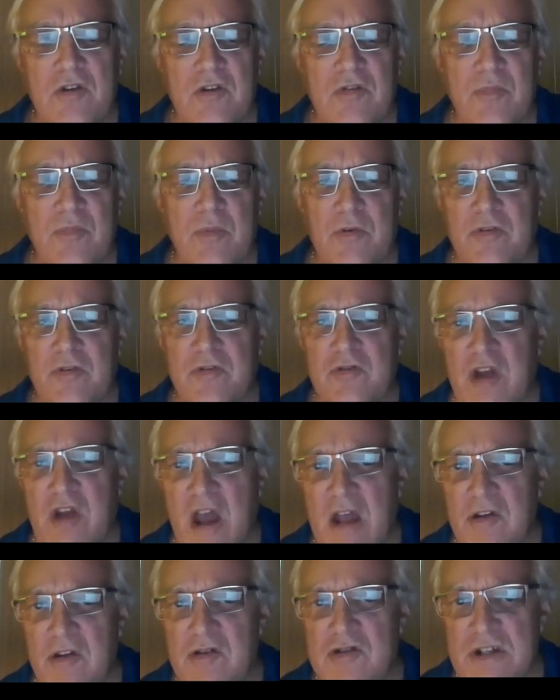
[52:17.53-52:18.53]
was
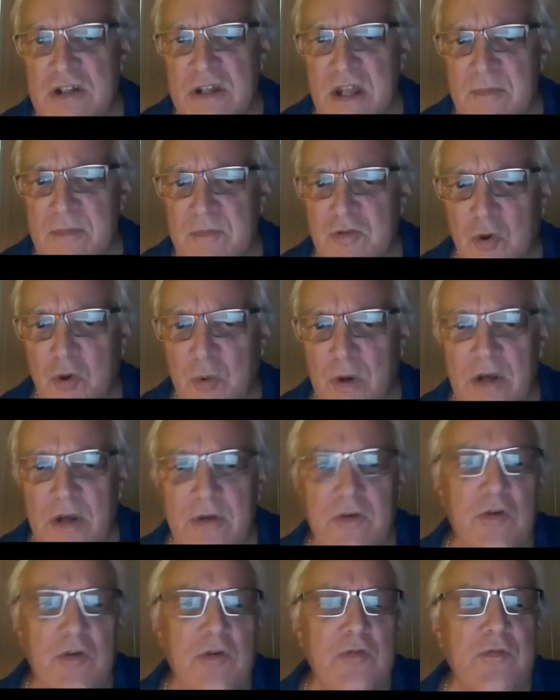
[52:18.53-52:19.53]
challenging them to create a
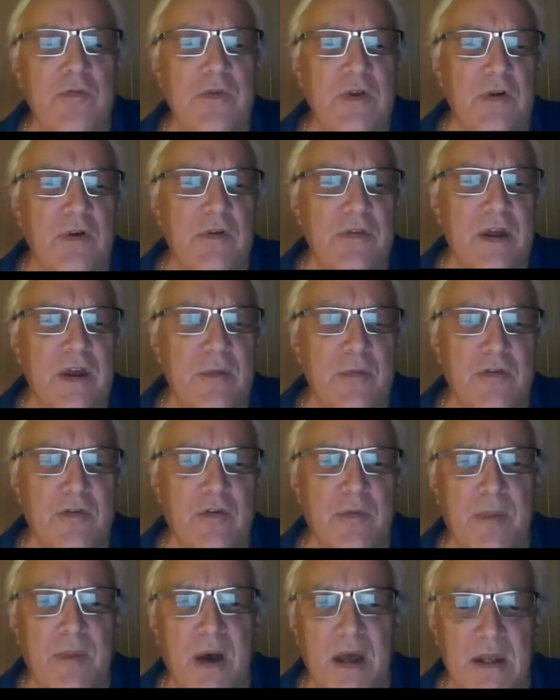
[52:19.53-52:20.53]
new field that was
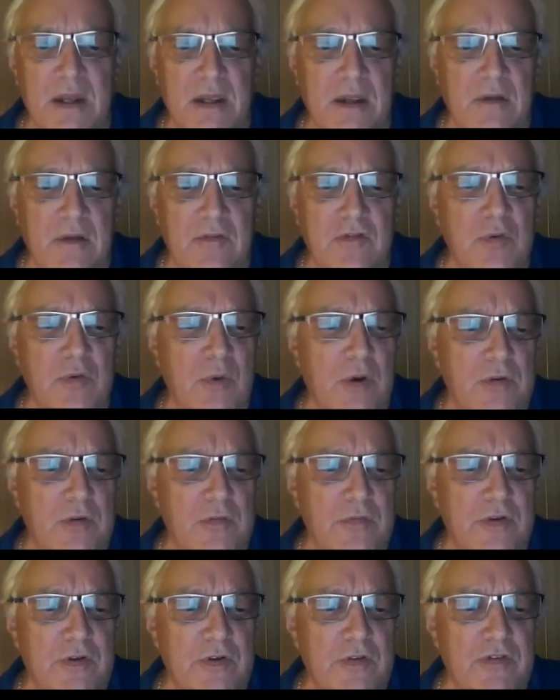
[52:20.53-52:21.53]
combining 2 other
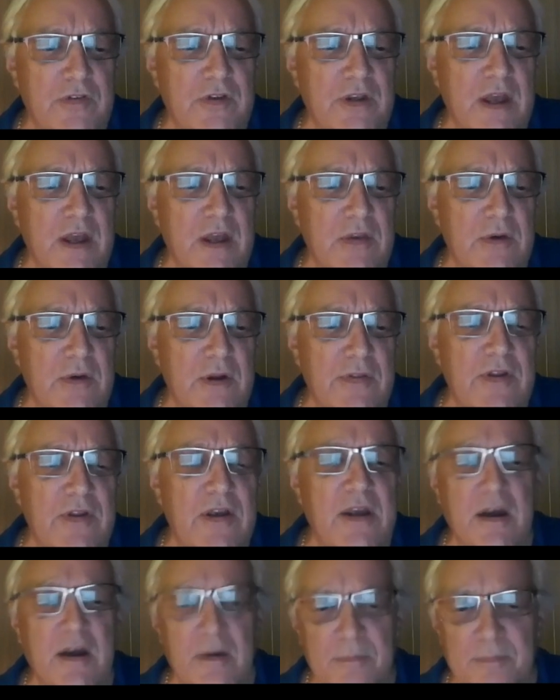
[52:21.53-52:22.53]
fields together. I
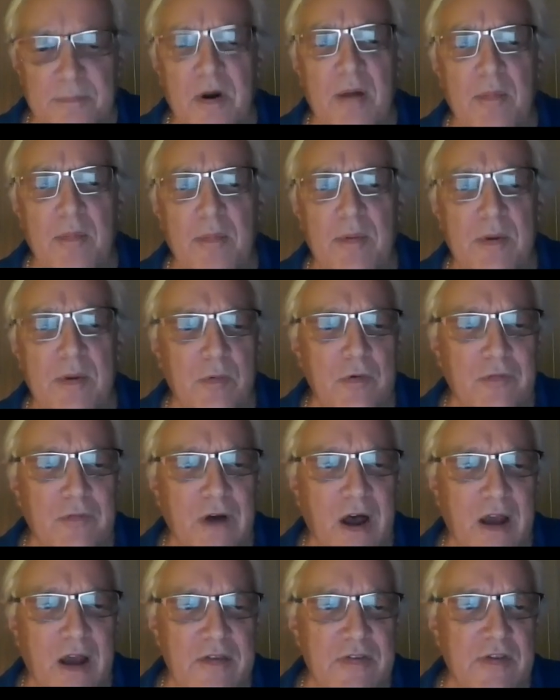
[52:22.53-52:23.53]
think I'll probably
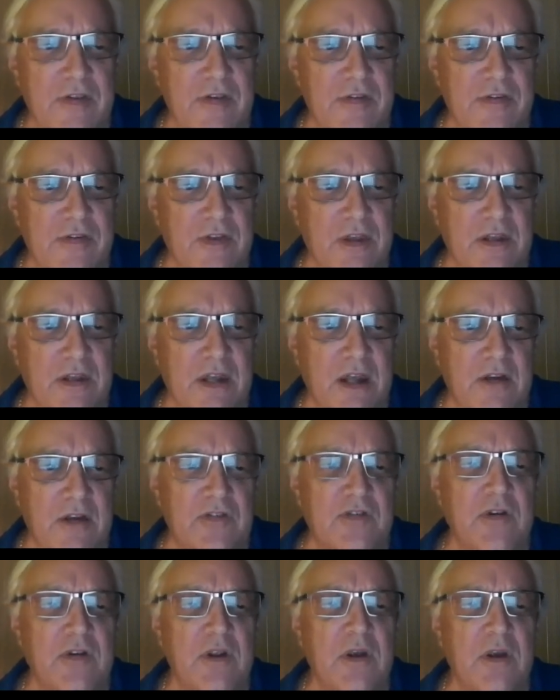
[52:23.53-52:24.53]
revise this in the
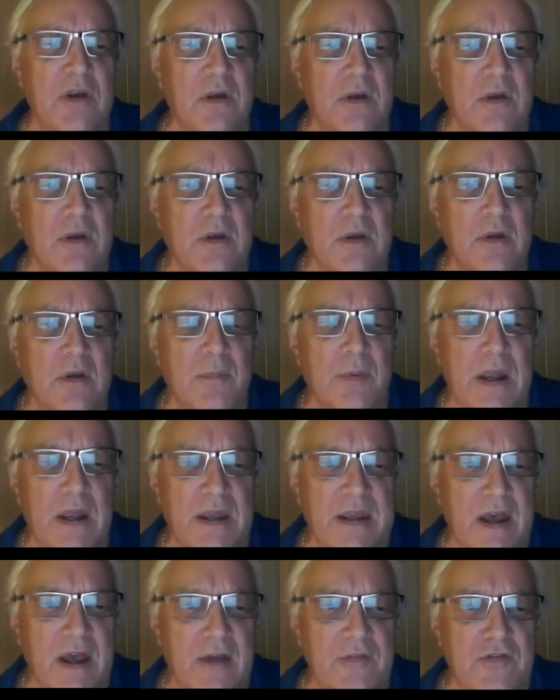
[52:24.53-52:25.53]
next
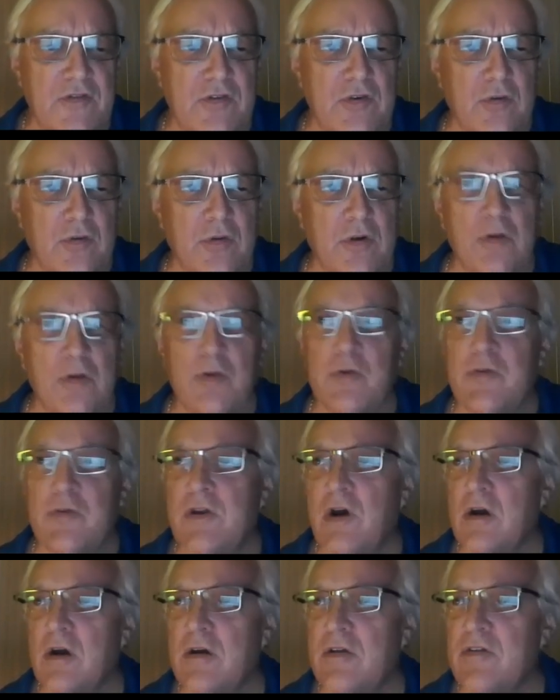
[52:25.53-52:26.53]
breakout to include the
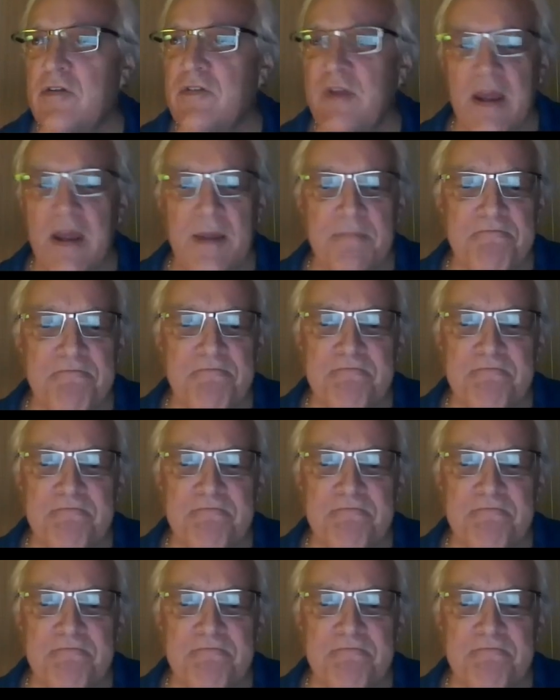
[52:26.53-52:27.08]
artist name.